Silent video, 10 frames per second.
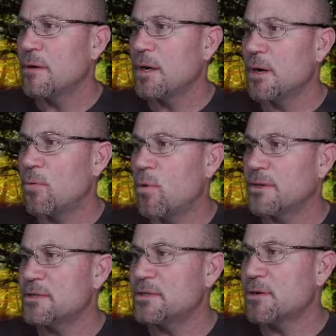Uh,
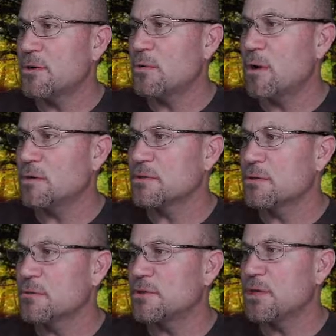one zero
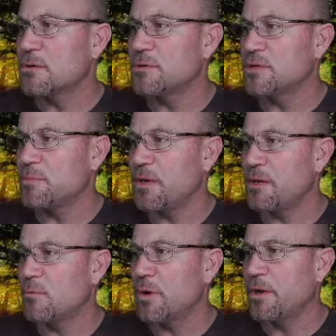also shows a speed
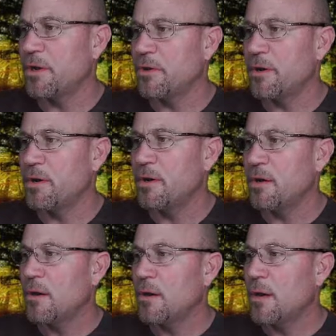of one hundred.
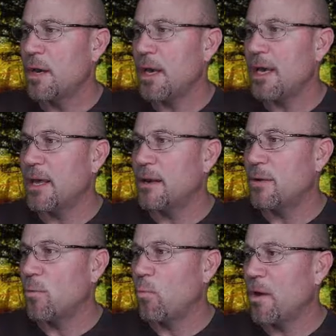
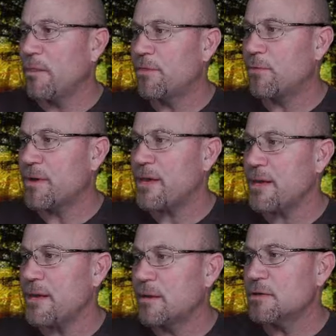And one
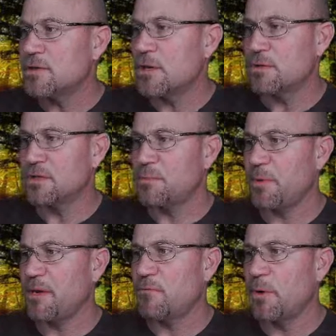three shows a
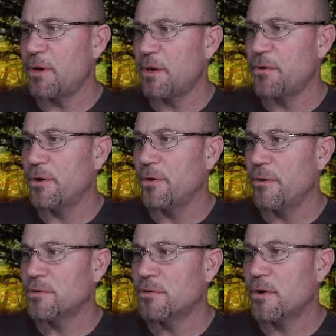speed of one hundred.
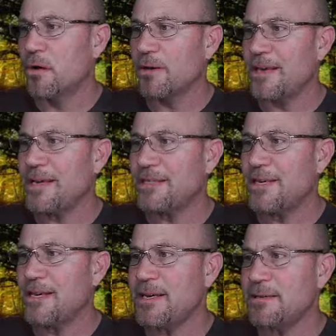Those are all E
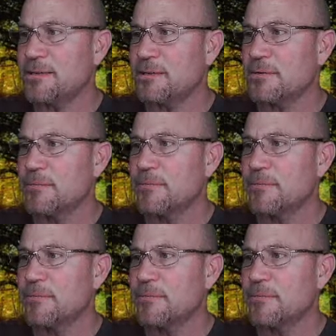Ts.